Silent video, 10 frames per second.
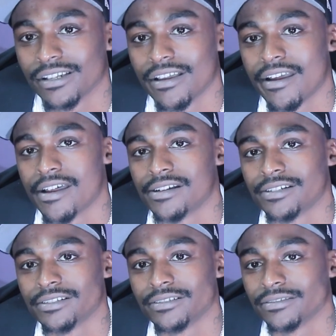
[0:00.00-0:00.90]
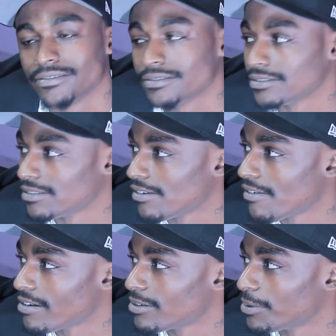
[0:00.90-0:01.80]

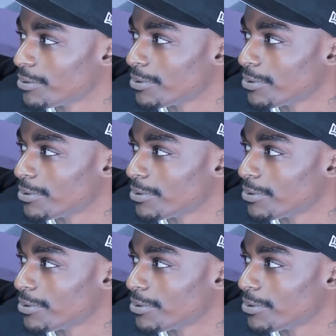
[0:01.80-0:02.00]
awesome.